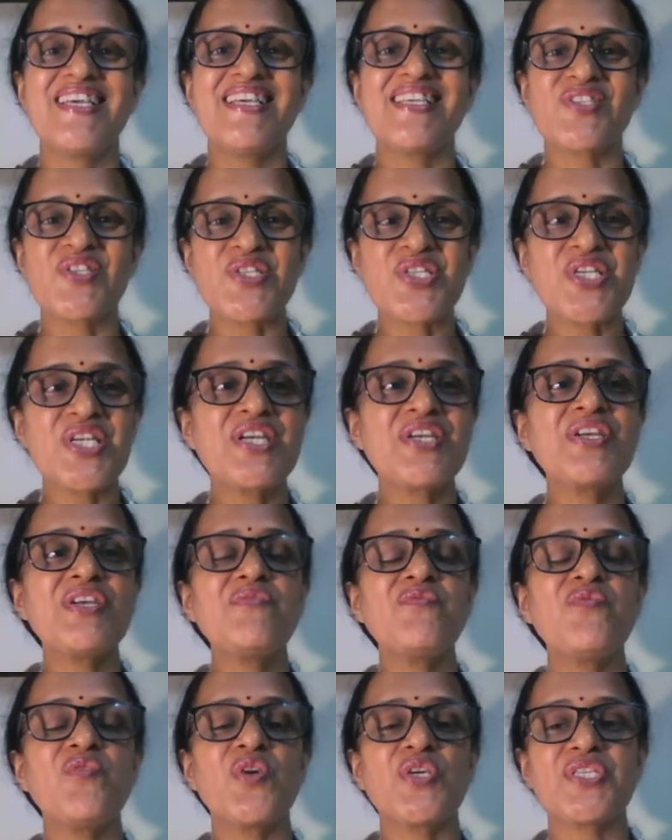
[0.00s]
So
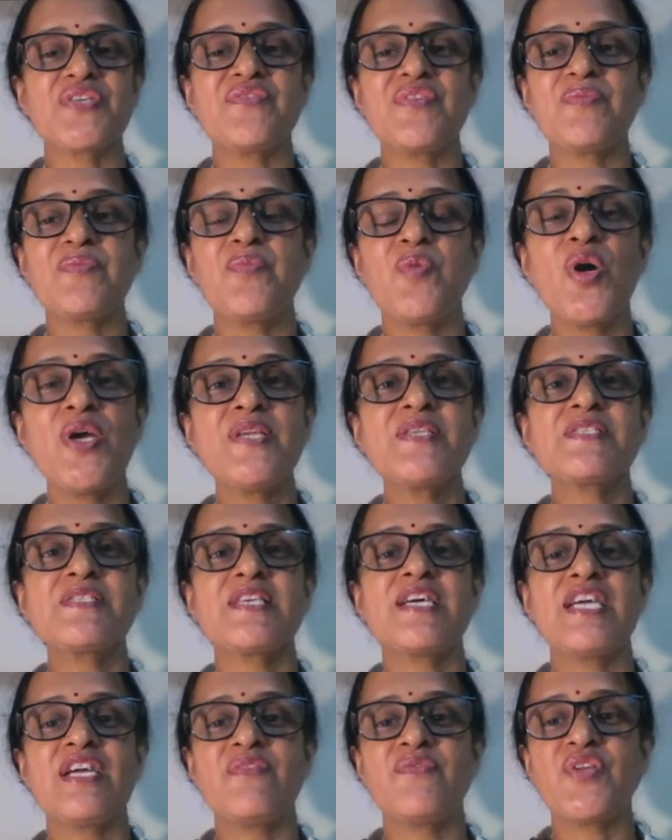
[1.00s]
children, whatever points
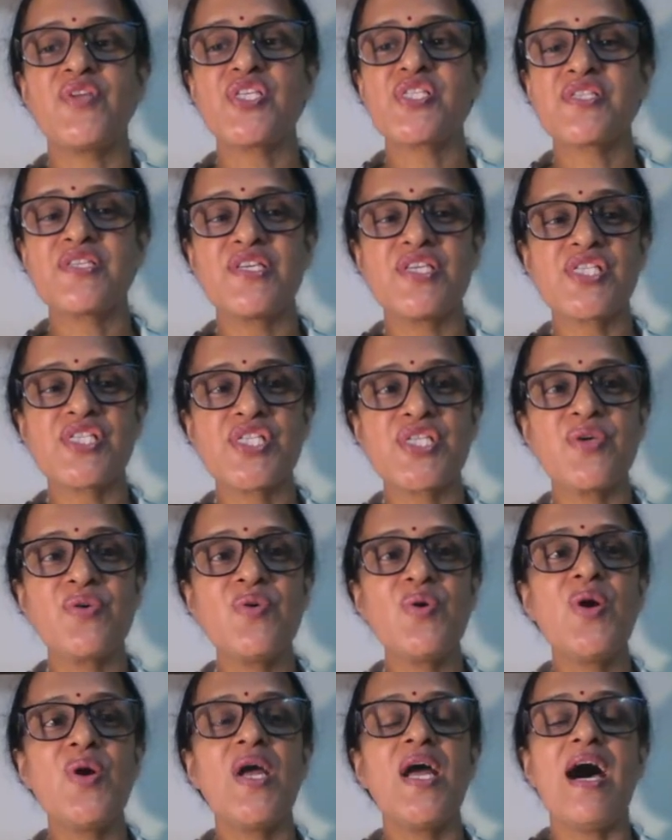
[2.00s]
I have discussed
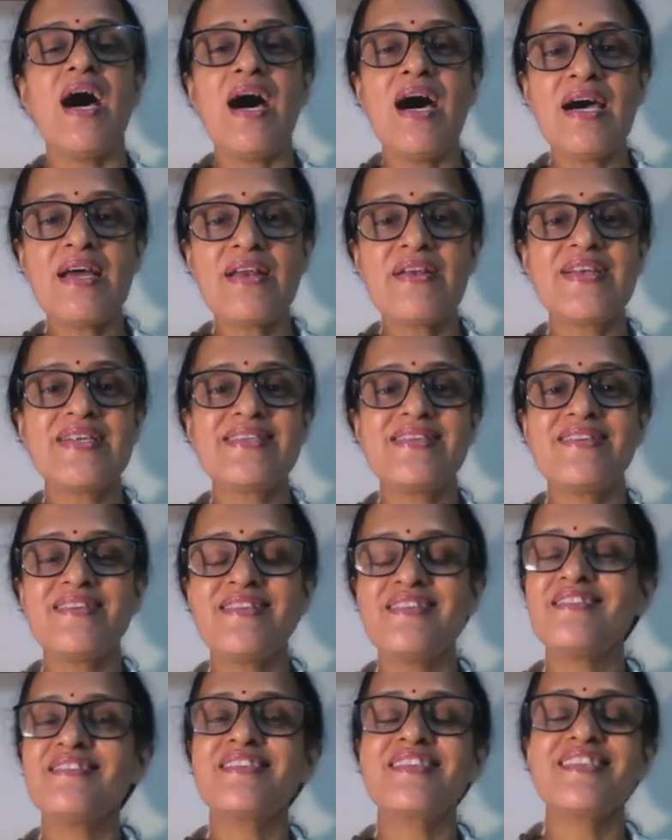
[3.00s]
you are written
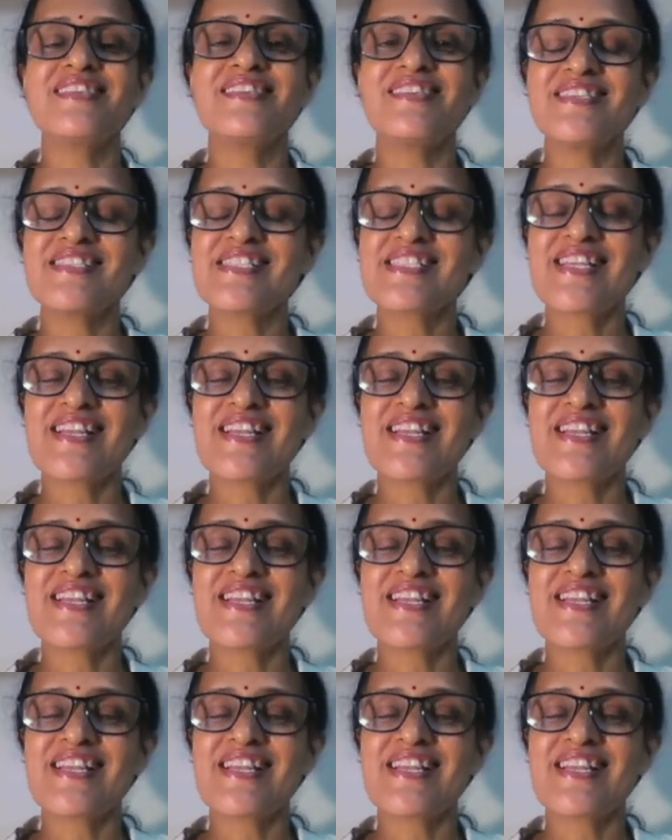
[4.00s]
here in these